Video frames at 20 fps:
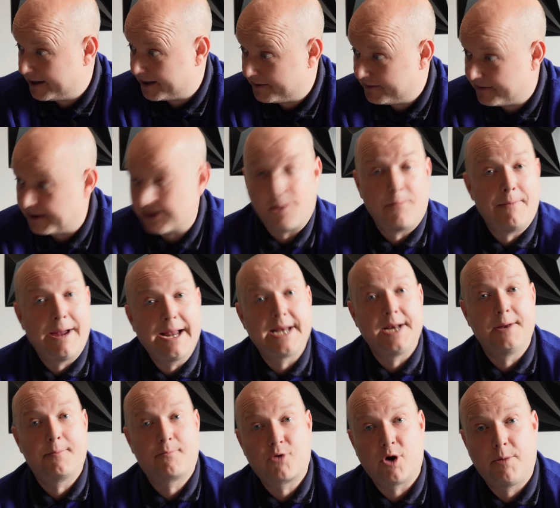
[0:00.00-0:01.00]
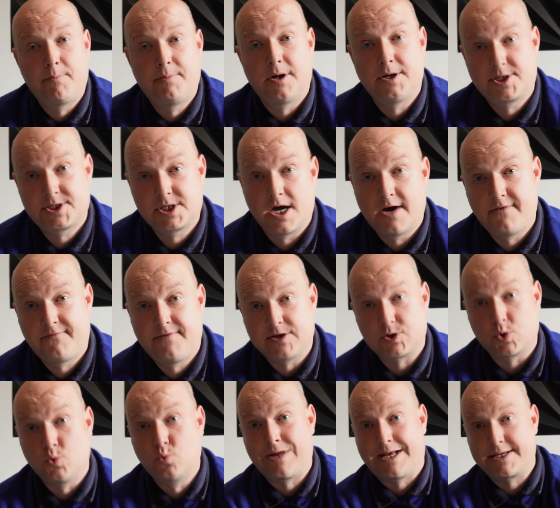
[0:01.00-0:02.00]
They're not making a proper surface,
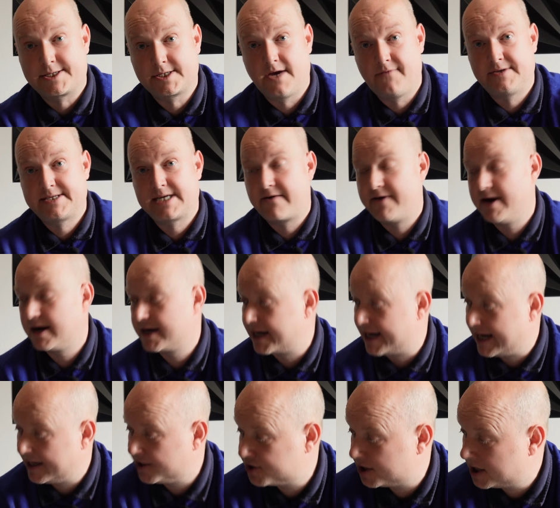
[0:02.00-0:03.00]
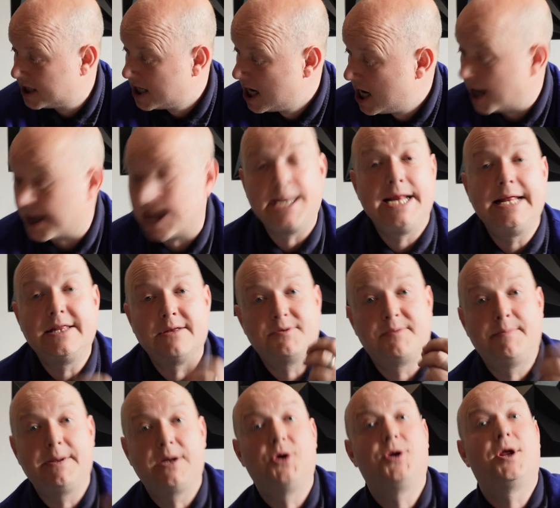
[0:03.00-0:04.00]
all that surface area connection. And I need them to
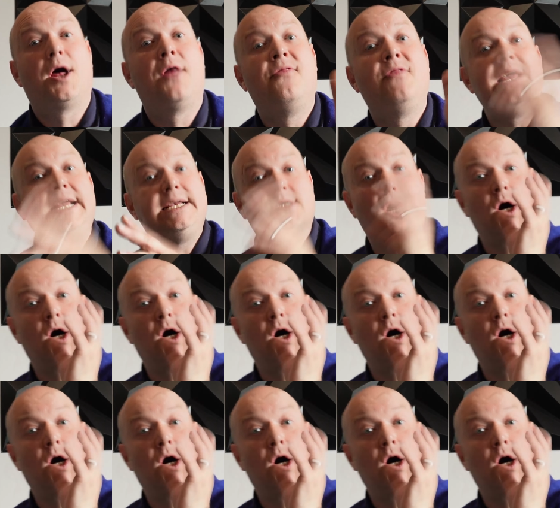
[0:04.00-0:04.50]
be good, and these